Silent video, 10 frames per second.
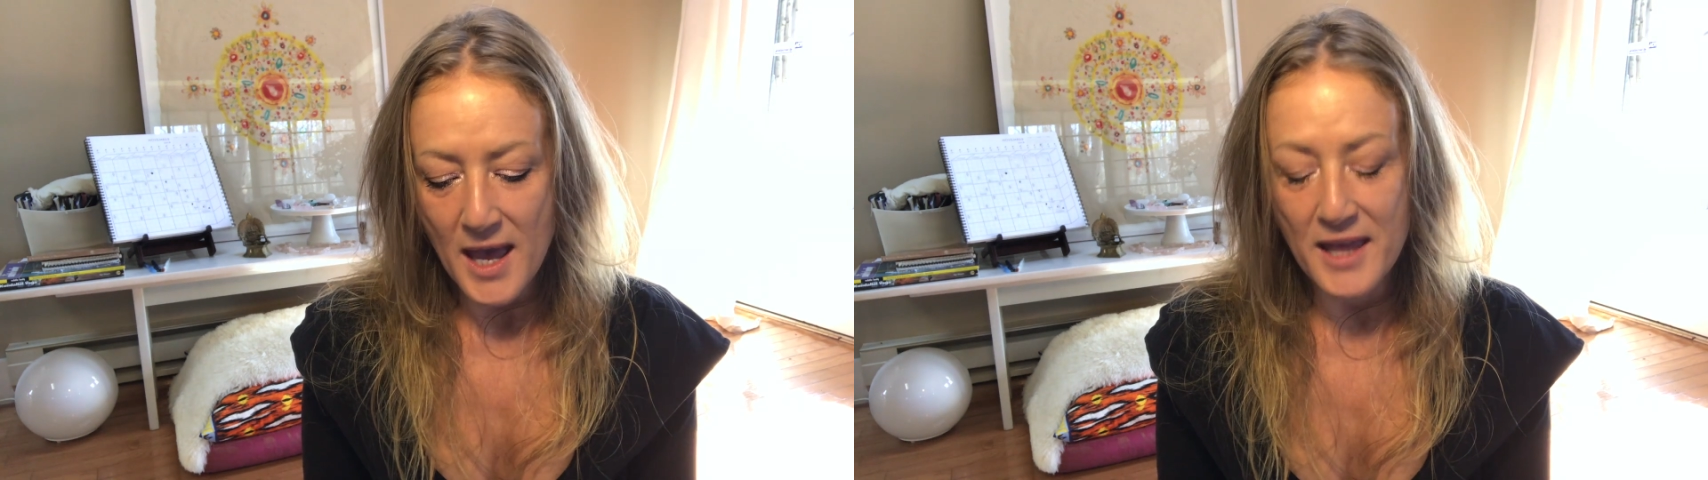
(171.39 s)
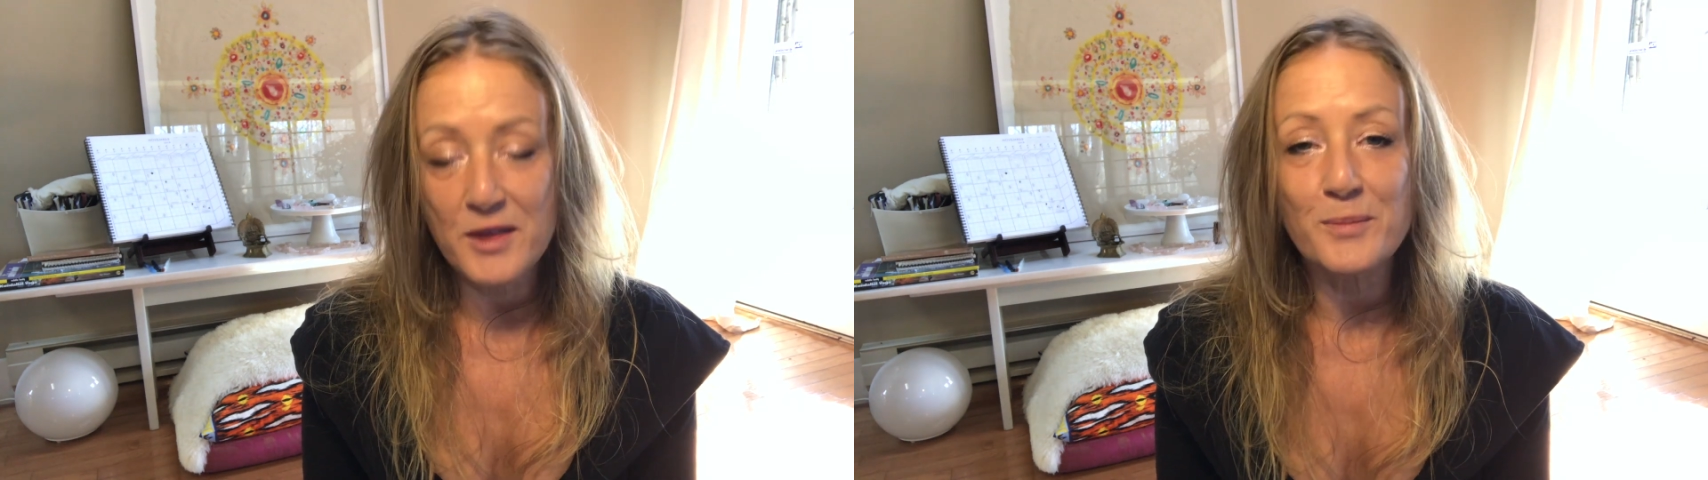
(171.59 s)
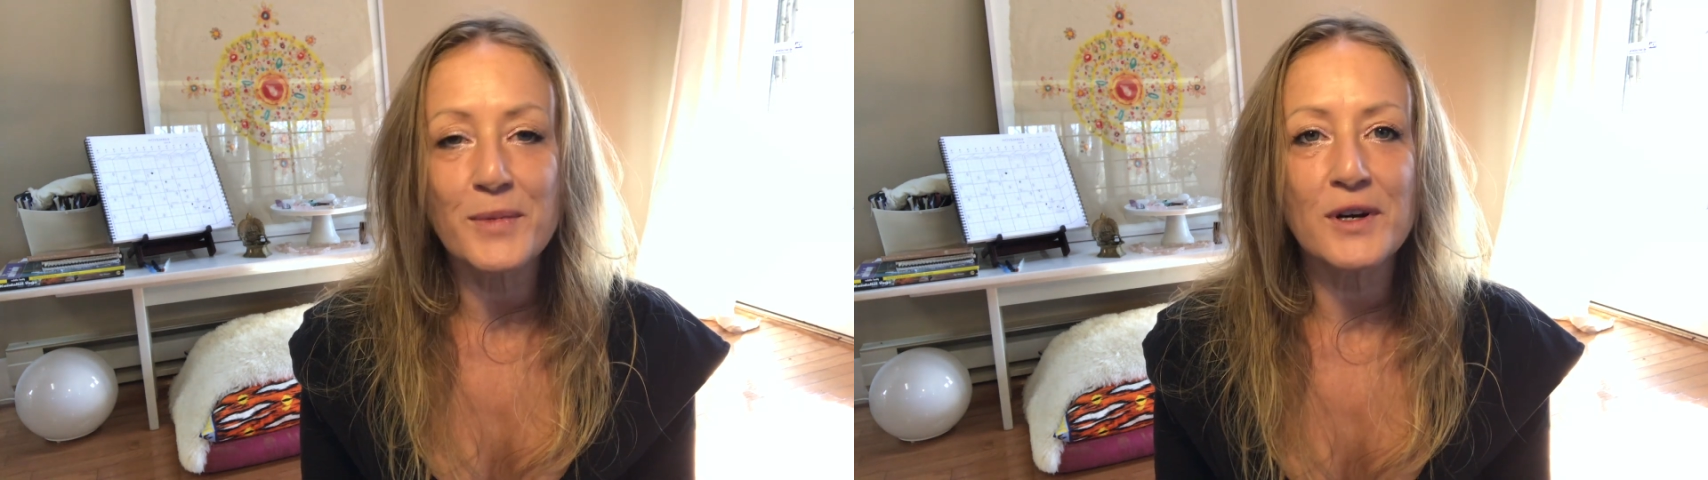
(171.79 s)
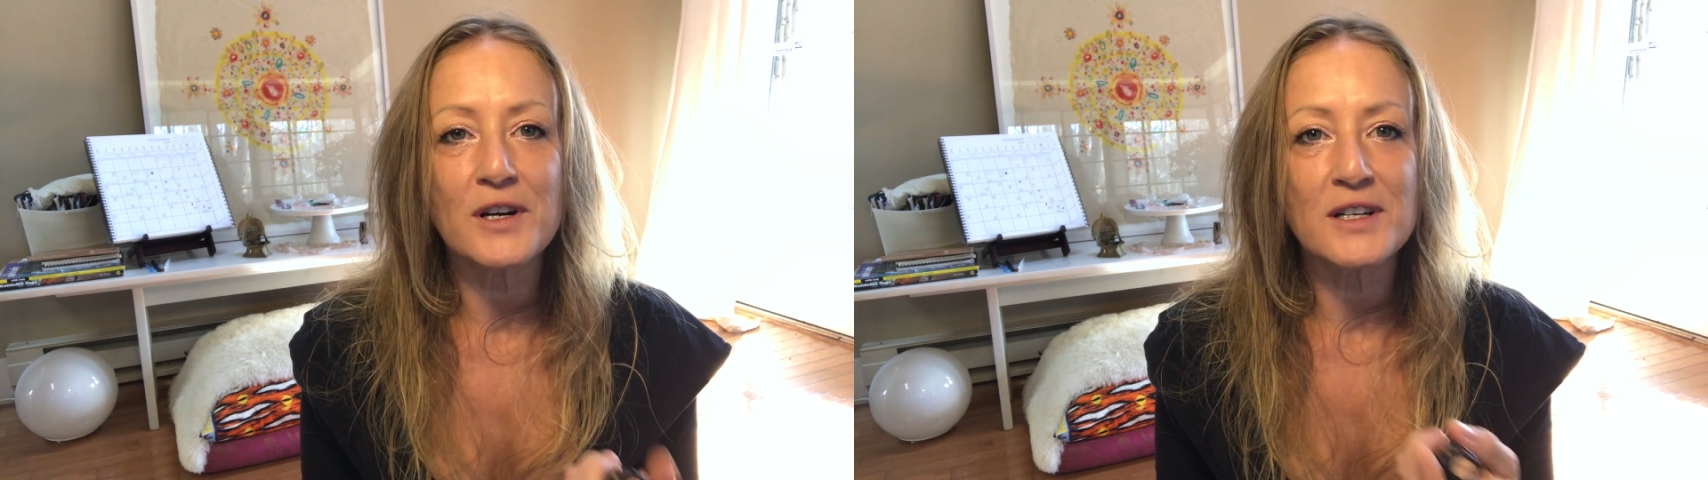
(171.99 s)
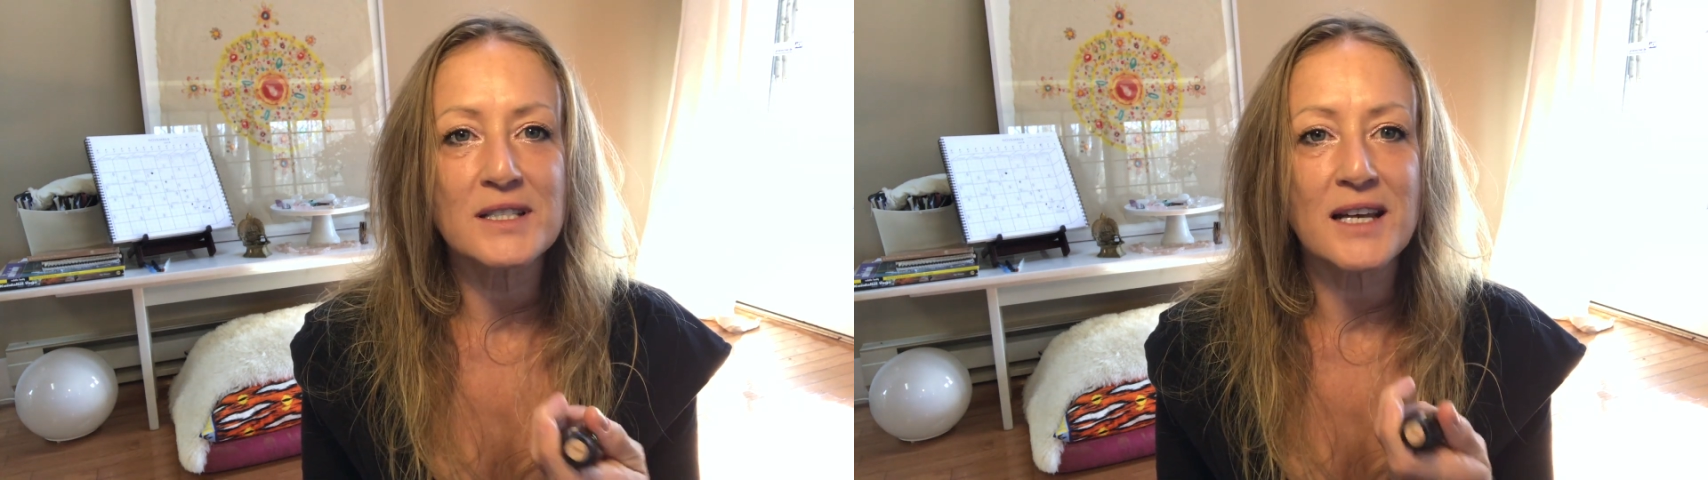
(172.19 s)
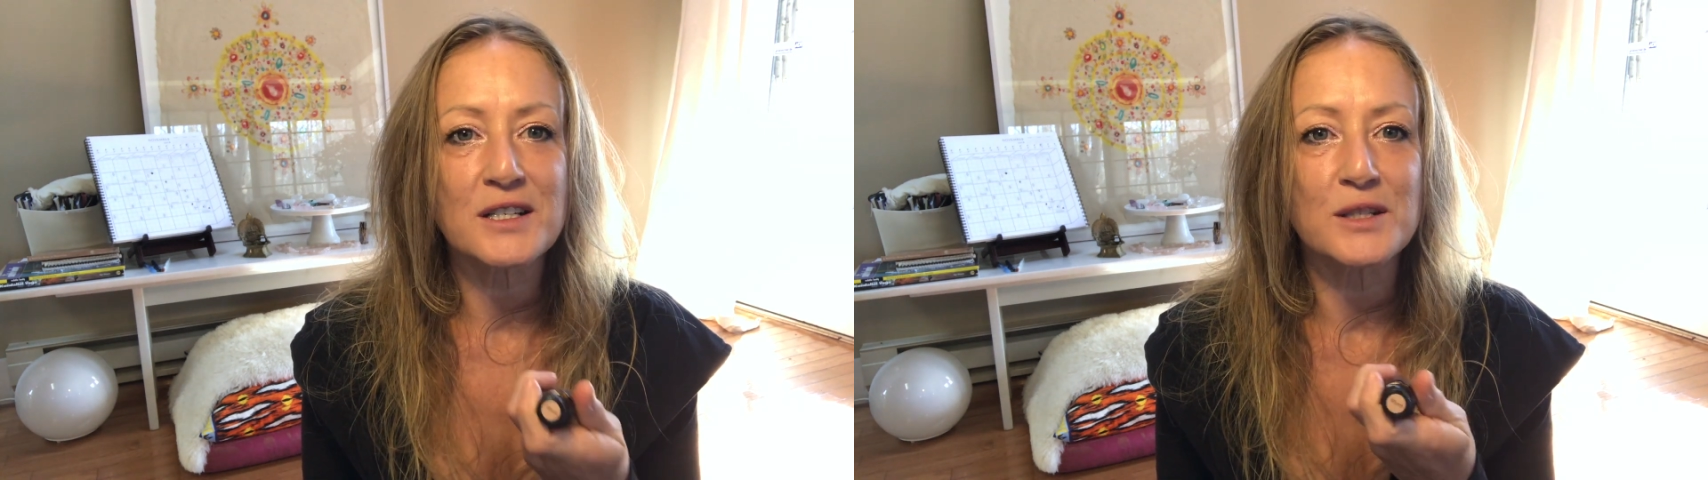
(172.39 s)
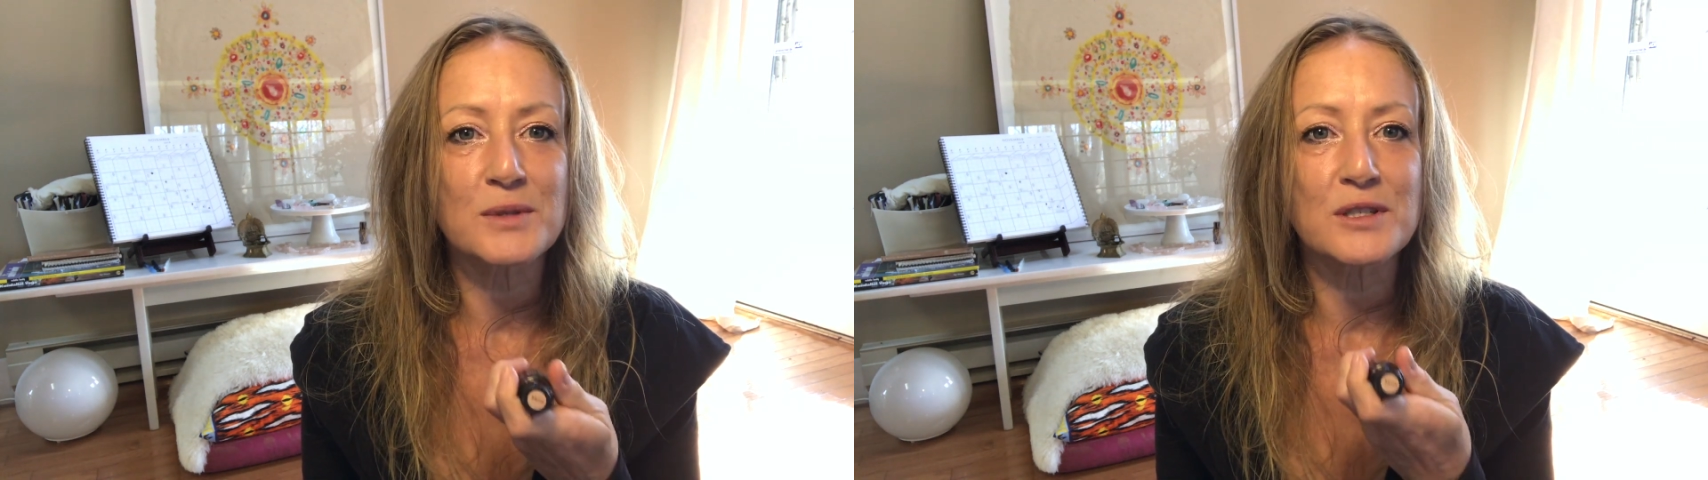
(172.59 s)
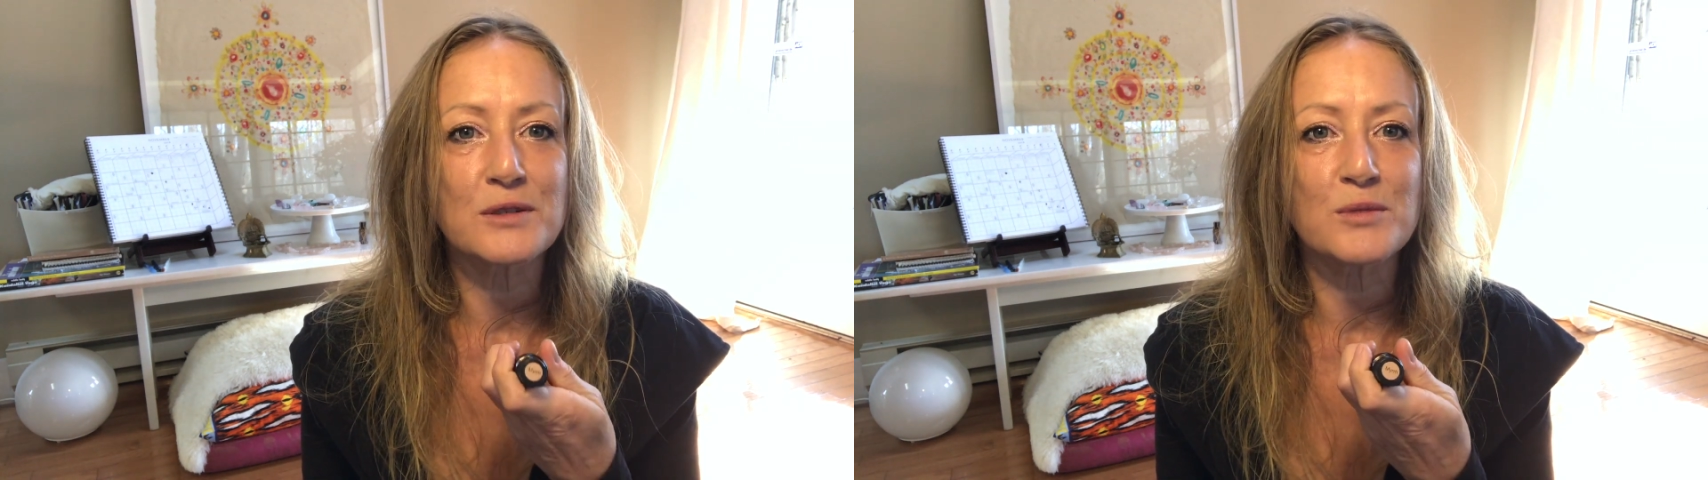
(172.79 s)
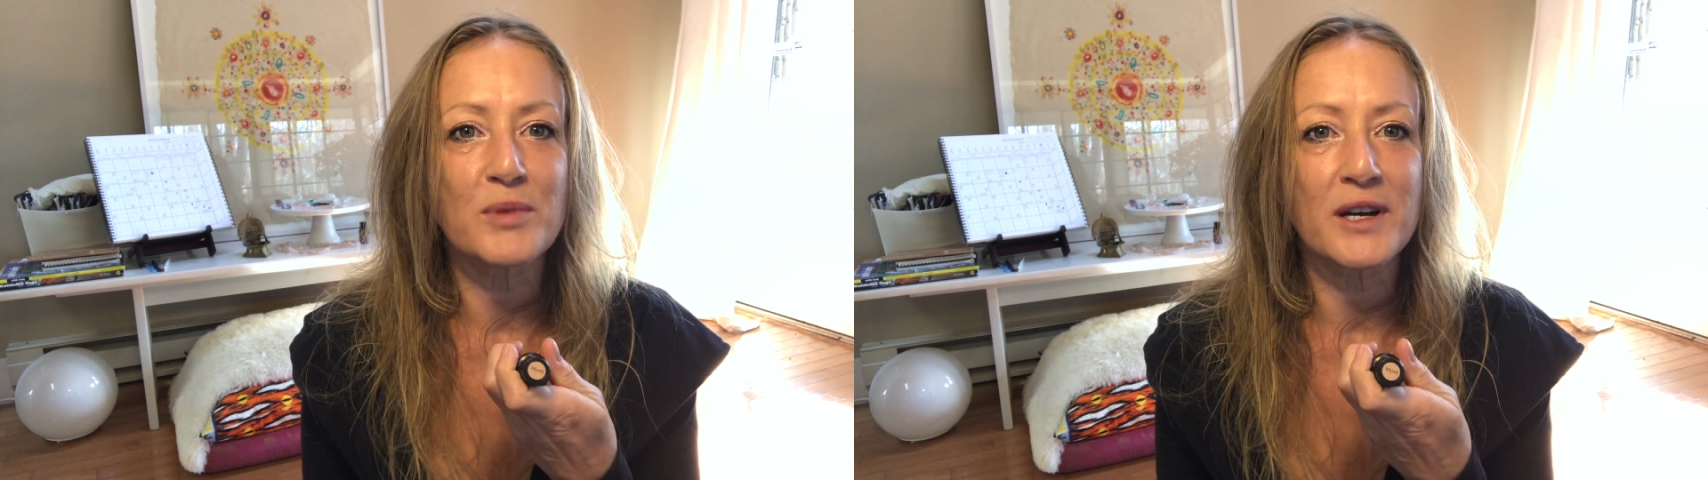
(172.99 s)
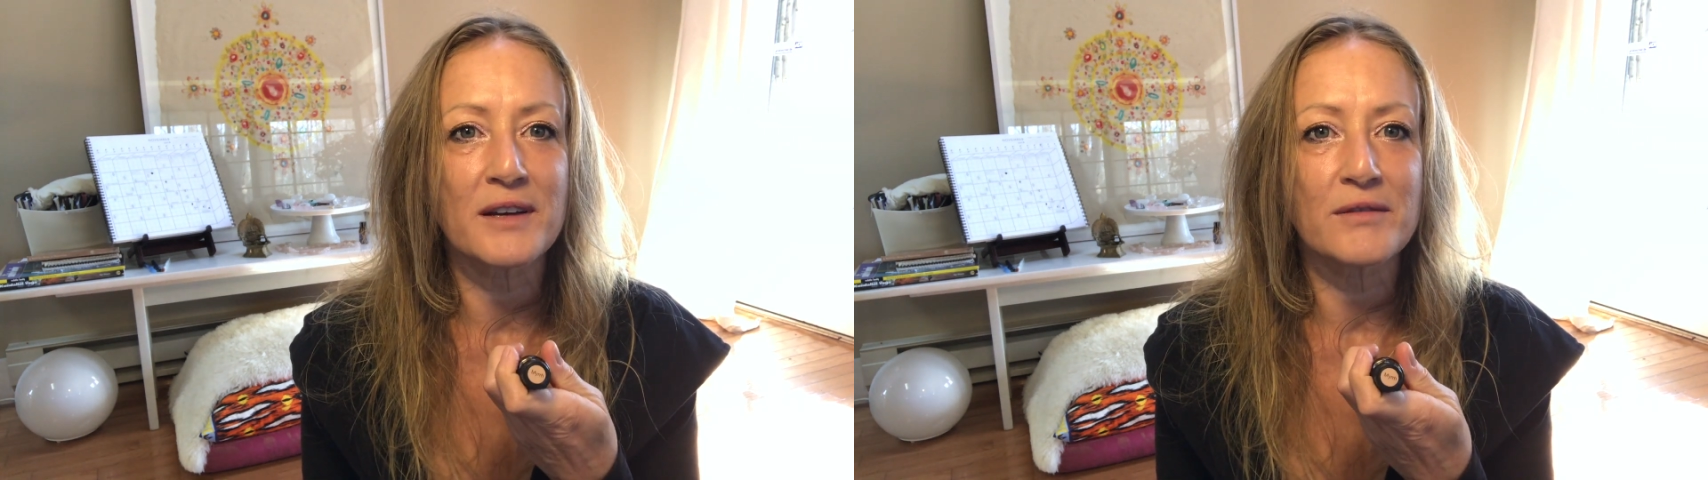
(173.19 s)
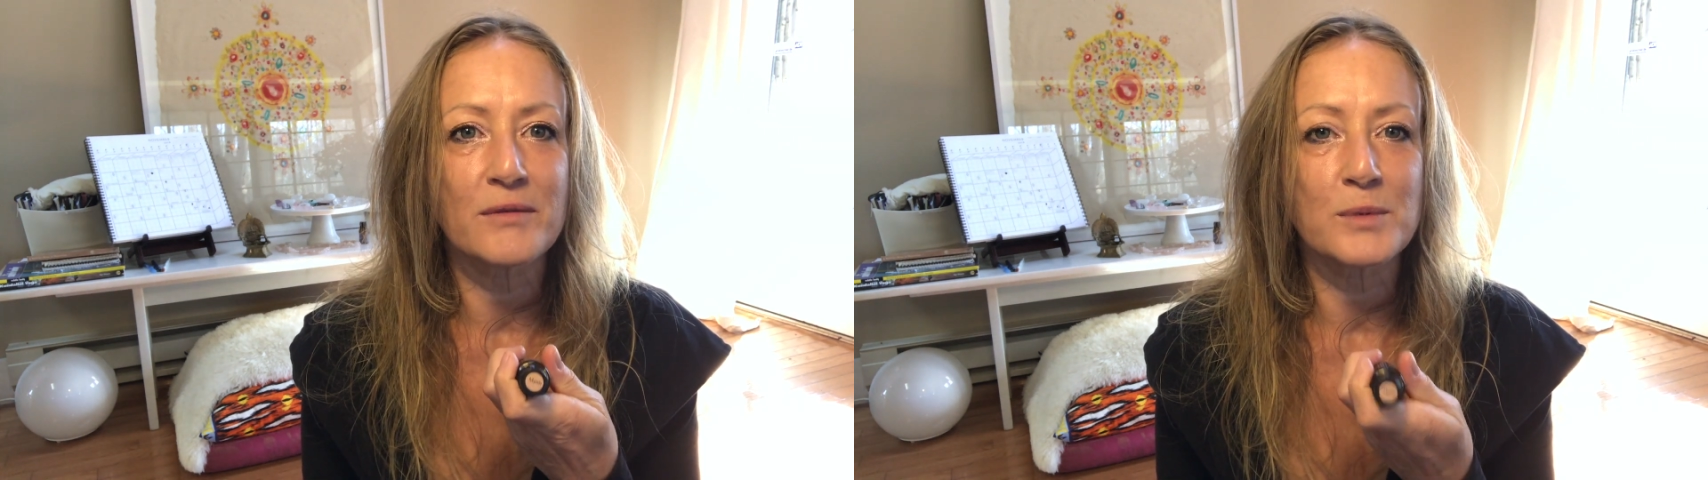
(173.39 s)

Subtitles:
And the myrrh was used by